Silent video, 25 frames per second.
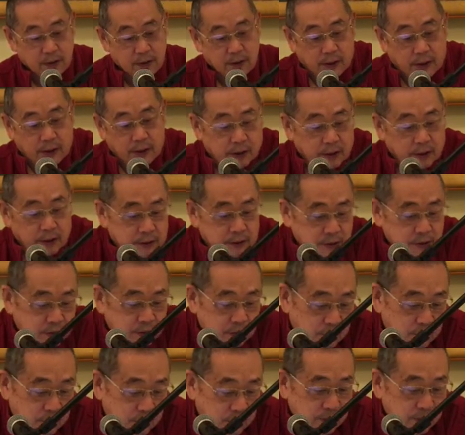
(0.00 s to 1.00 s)
So
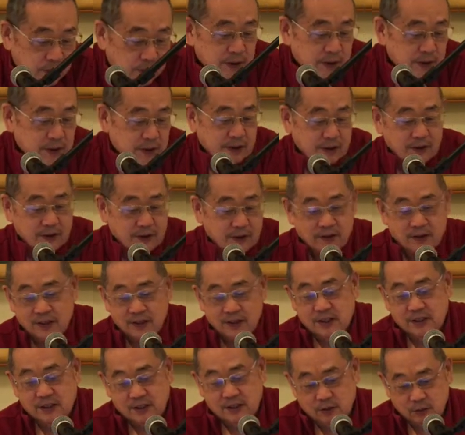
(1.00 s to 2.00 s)
this
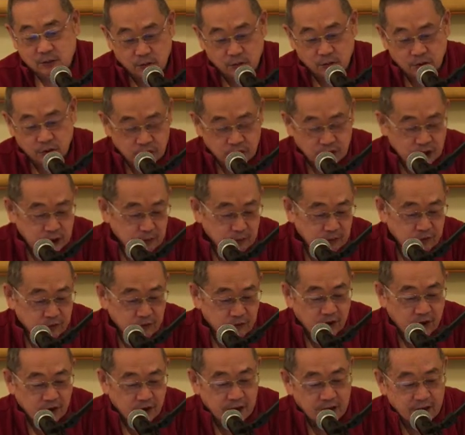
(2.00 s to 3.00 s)
whole system of
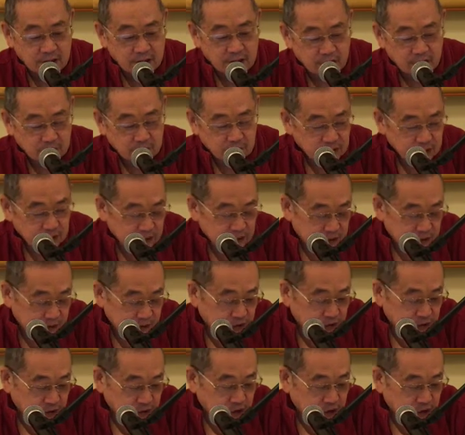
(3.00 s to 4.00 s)
varnashram is for
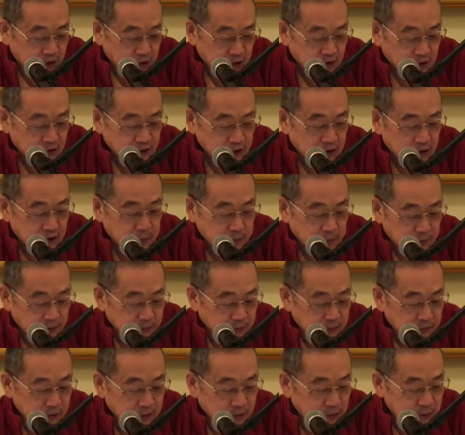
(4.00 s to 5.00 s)
all those people who
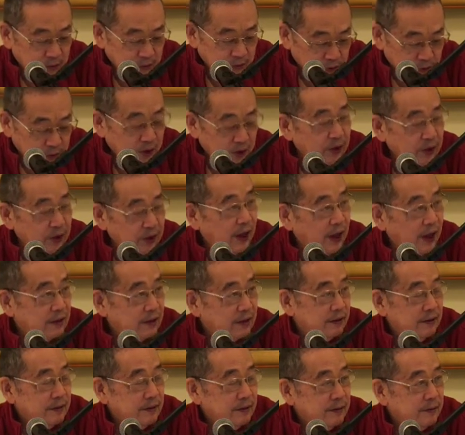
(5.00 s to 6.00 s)
are doing that.
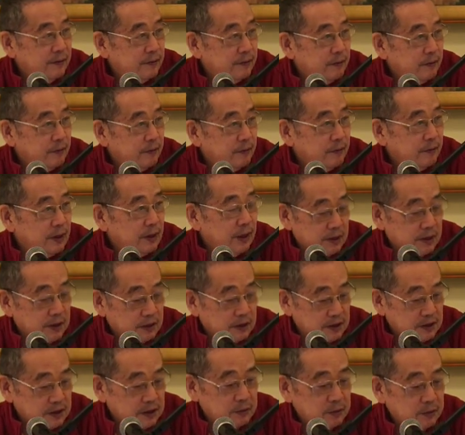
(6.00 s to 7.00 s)
So
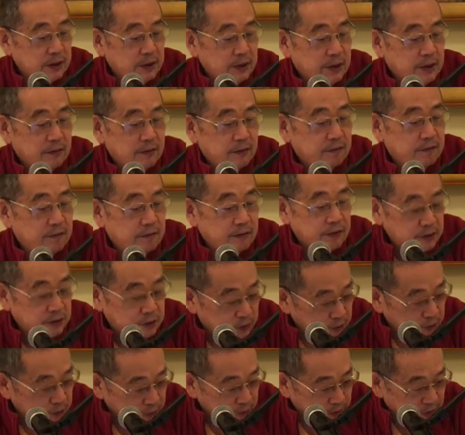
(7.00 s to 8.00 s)
we have the
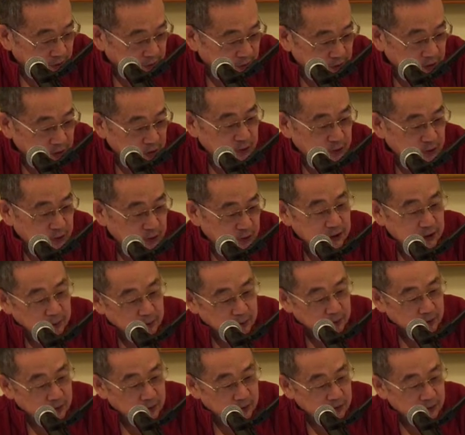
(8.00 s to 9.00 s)
sudras who are in tamagun,
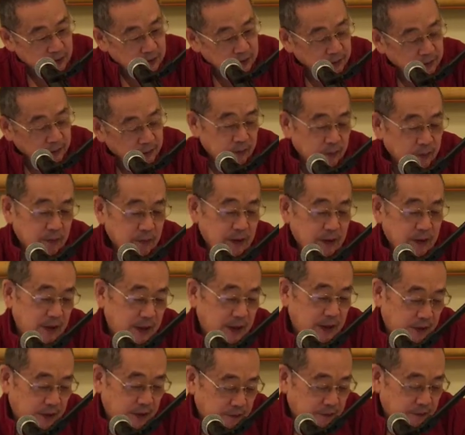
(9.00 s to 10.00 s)
they have
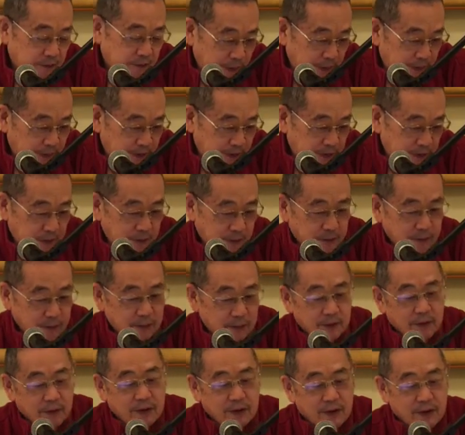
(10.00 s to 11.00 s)
family,
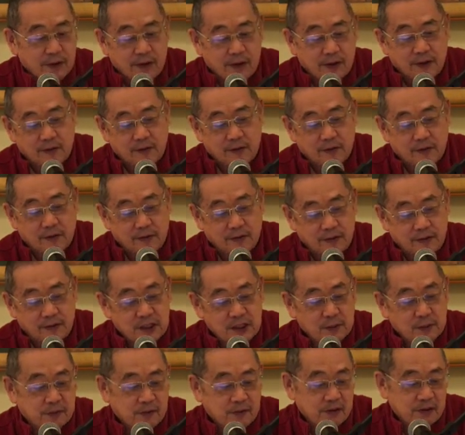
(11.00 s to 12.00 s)
and they support their
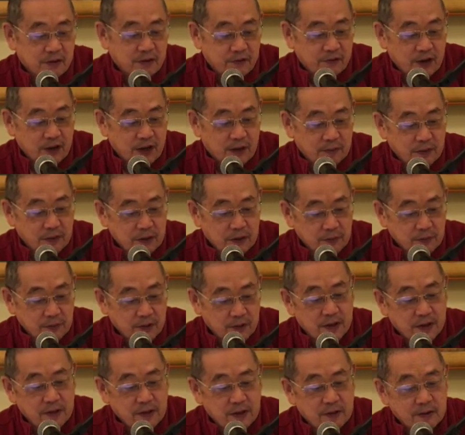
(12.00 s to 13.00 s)
family by
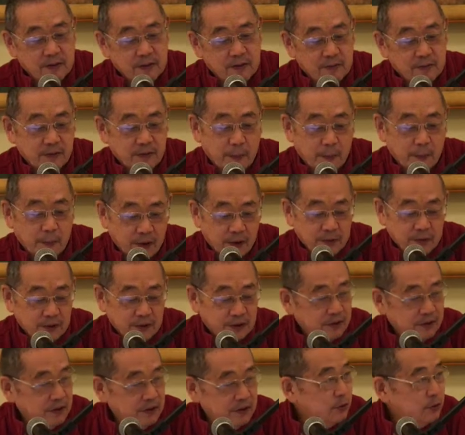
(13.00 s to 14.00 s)
employment. They
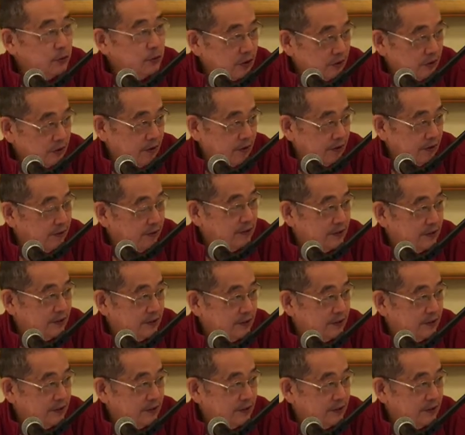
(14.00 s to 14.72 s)
work for others.